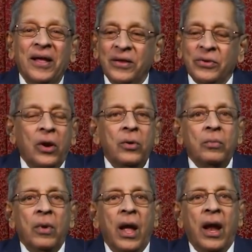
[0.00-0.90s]

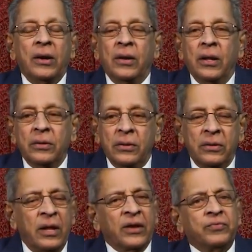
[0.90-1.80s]
So, and
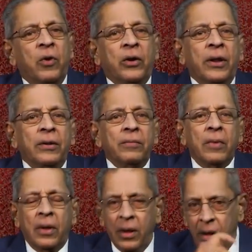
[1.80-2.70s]
next morning,
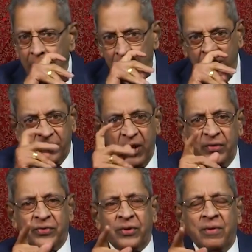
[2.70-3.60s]
he says,